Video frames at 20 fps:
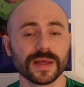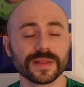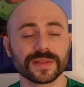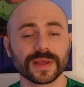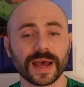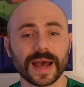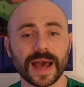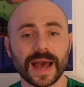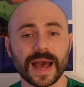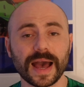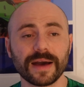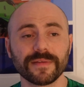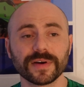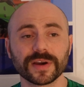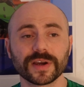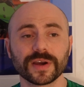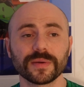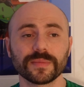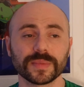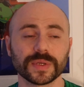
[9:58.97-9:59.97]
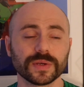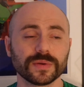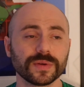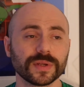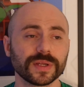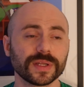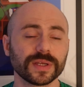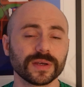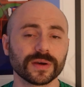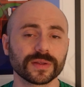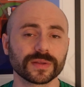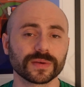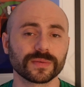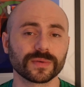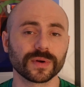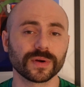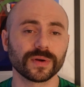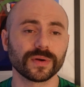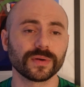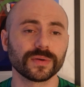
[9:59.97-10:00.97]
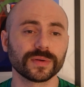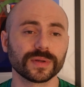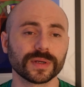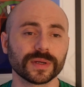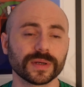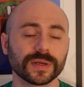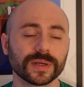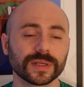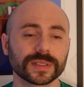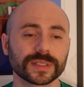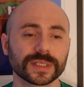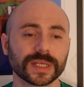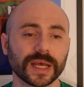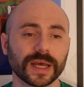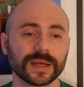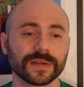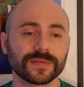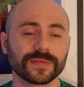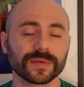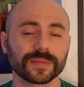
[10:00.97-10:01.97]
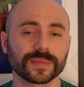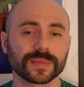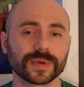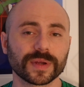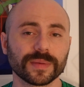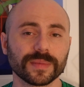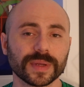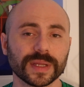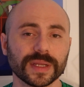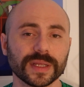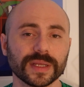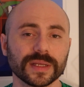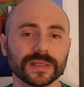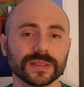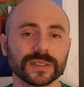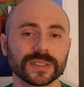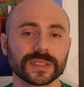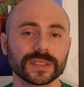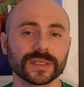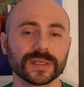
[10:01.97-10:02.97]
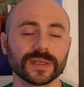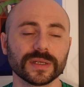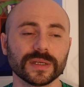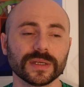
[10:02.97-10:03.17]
to have a community on the road aside from comedians